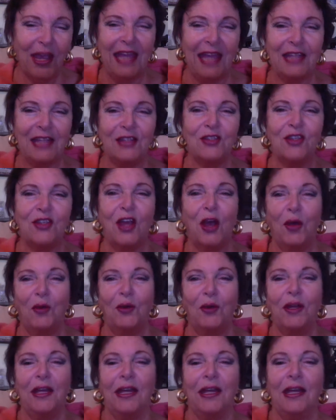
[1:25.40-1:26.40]
so
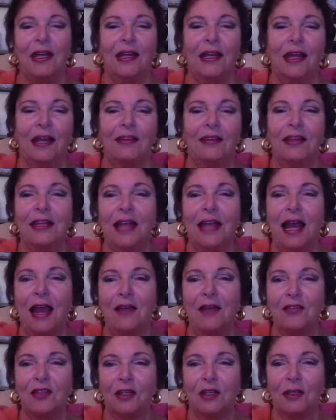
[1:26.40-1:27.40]
I think I
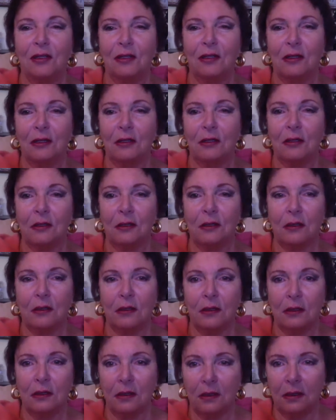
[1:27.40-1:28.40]
have to
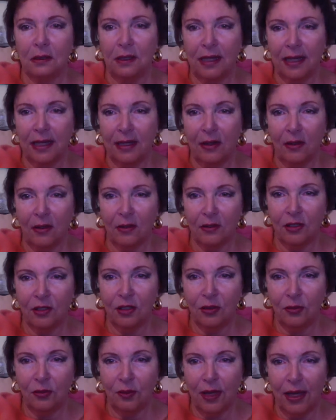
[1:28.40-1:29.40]
click on
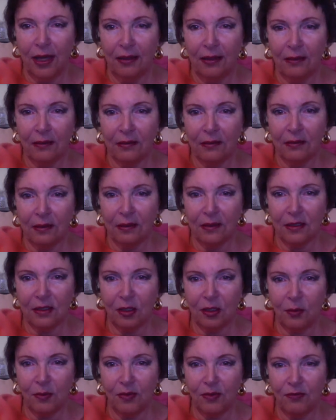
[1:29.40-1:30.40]
you, Al, to
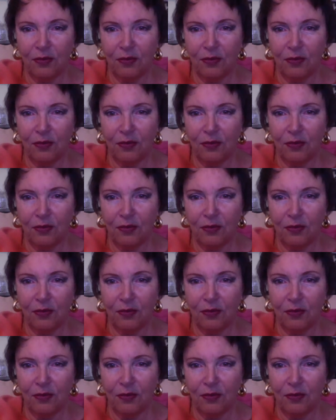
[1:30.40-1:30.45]
stop you from.